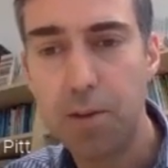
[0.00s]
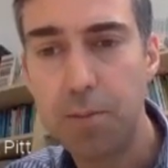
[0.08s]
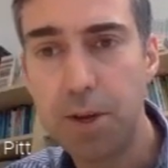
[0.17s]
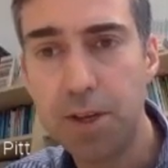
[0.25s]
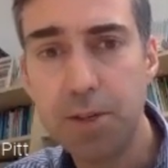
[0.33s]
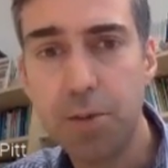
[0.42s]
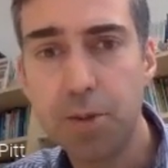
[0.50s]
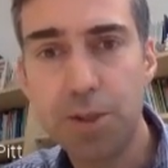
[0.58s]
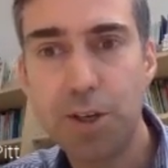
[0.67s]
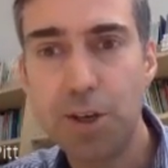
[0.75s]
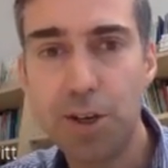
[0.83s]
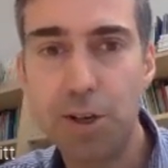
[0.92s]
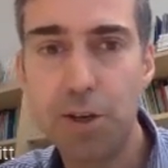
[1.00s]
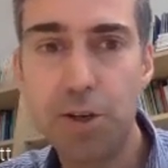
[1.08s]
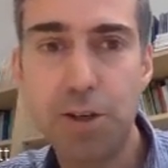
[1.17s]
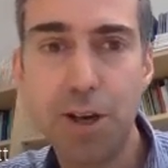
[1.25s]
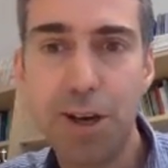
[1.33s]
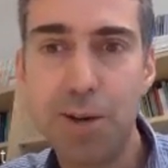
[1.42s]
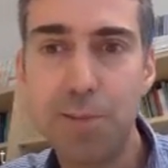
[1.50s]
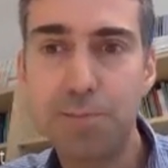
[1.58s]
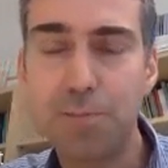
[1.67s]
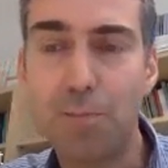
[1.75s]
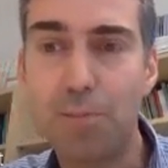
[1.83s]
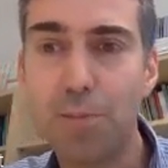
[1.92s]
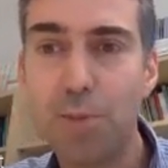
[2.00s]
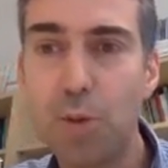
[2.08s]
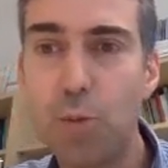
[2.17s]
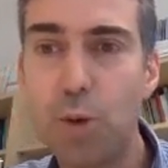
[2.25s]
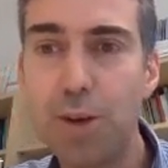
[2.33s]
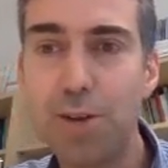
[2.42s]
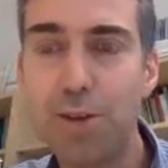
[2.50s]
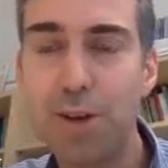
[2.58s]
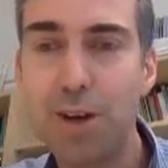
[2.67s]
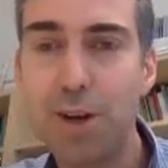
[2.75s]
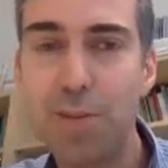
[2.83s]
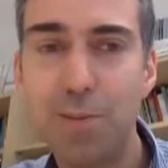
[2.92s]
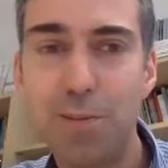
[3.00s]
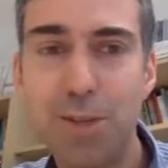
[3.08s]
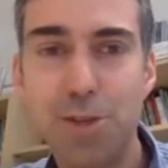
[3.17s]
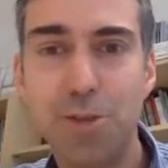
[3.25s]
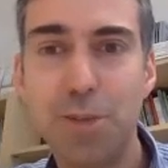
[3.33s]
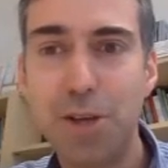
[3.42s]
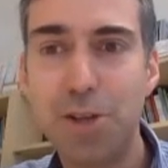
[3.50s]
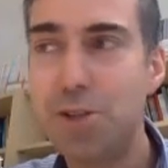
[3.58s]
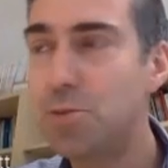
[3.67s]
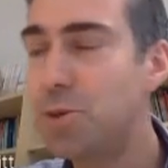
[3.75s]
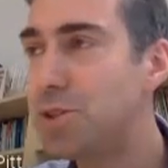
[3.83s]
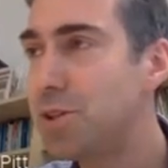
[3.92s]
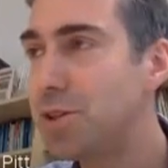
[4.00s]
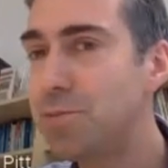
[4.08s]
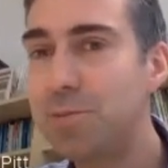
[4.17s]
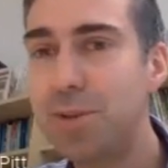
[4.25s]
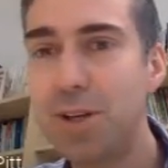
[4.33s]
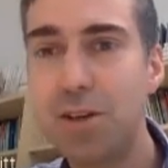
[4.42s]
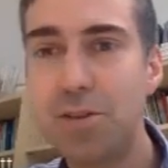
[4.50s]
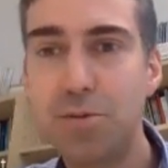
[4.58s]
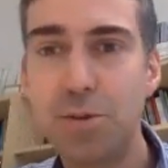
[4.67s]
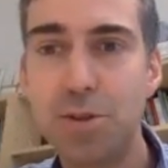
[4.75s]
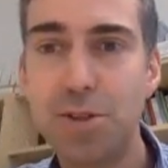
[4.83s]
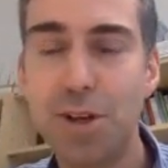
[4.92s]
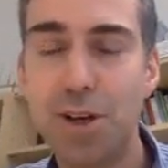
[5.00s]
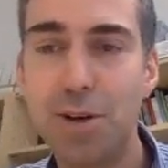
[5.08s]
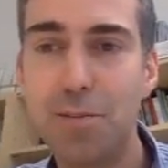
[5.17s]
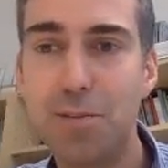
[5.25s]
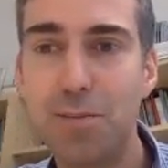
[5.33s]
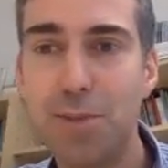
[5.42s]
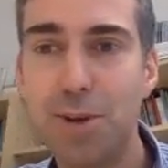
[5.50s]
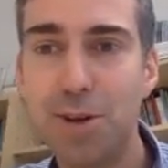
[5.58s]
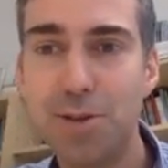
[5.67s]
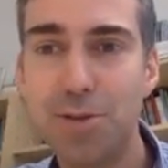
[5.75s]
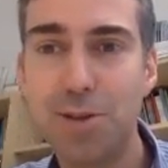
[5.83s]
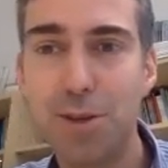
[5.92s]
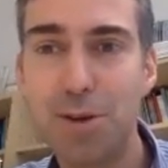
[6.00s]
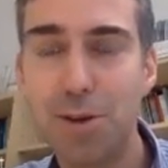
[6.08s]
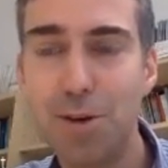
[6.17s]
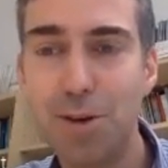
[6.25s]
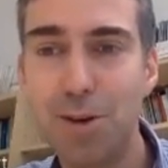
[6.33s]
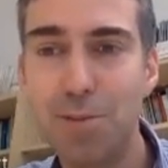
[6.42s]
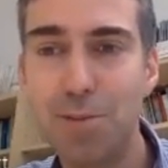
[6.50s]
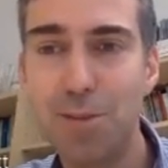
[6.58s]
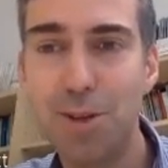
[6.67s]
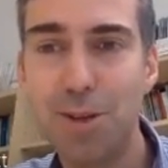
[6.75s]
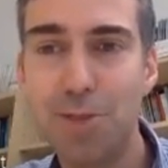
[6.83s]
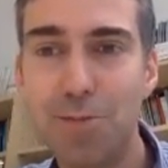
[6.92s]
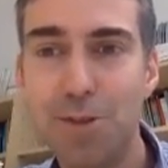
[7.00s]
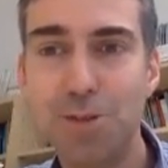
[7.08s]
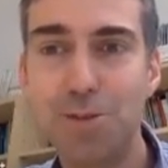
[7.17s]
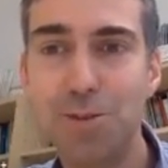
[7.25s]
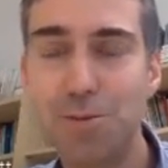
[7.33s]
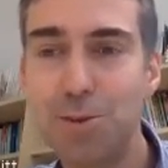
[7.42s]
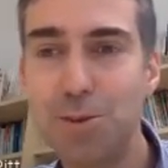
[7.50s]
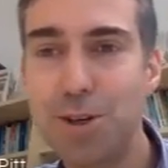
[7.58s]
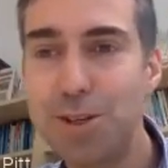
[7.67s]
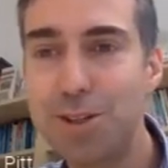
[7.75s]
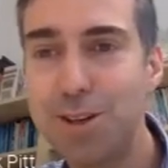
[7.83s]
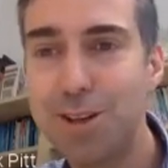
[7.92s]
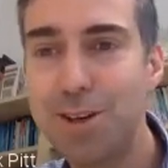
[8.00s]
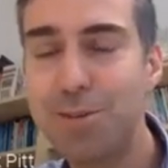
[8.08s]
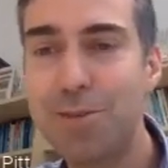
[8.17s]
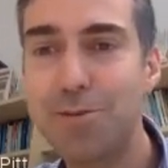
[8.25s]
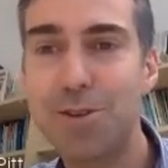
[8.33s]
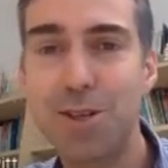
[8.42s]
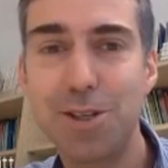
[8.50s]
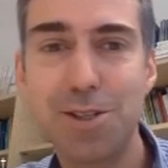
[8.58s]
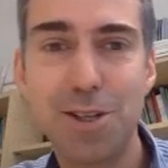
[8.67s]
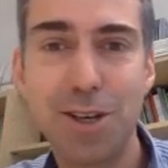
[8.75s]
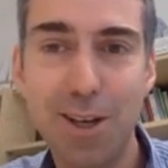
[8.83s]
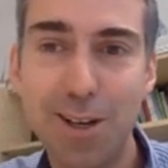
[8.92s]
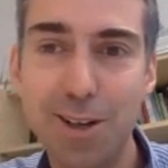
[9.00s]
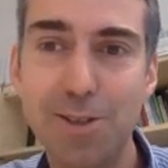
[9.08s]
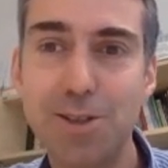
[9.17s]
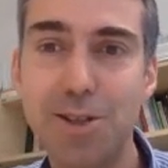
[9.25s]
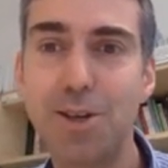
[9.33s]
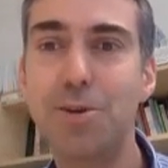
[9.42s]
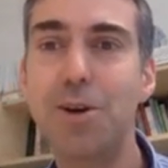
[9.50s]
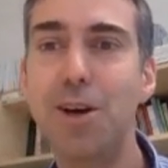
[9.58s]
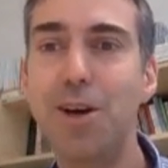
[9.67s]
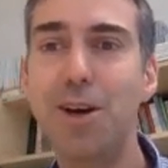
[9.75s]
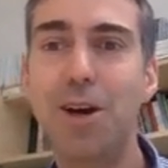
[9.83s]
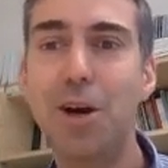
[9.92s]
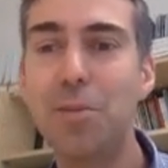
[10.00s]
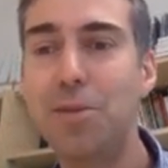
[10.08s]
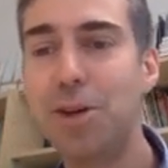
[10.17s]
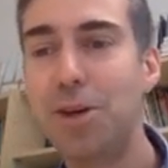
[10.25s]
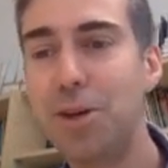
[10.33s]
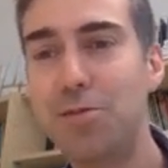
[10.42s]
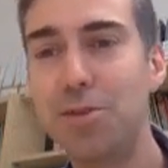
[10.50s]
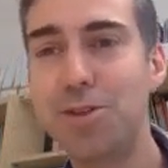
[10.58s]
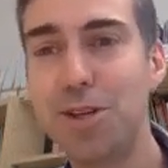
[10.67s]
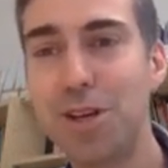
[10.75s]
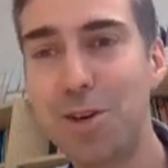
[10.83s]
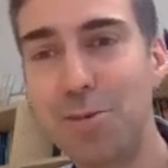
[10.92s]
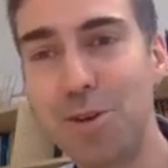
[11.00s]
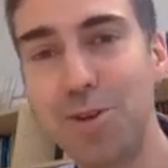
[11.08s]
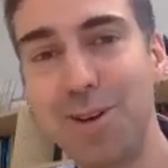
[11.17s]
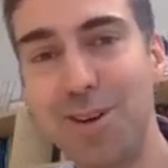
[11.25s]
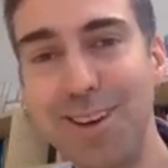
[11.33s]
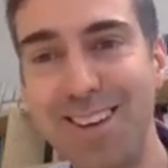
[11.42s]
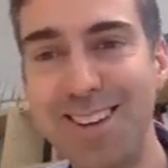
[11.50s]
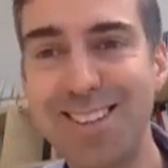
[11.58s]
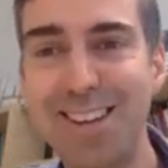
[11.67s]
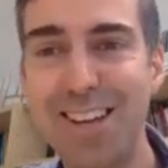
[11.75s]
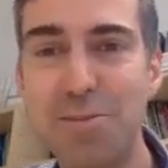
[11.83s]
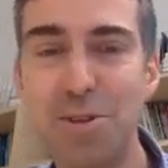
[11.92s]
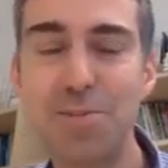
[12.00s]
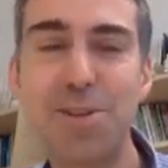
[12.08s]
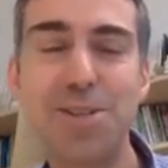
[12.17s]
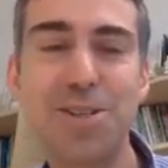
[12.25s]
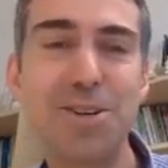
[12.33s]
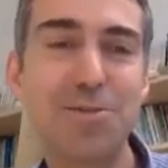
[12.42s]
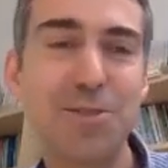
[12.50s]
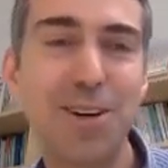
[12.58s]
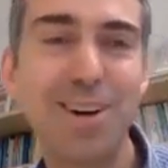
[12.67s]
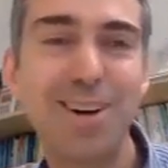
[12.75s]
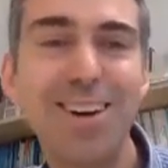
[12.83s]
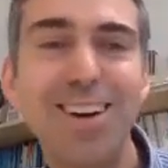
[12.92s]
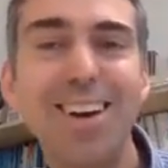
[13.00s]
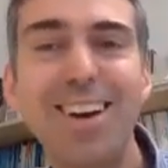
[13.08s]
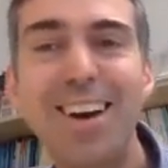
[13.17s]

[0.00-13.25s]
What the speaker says: on. But I did want to conclude with digital badges, which I believe was part of the original forecast advertised title. So thank you for staying with me so far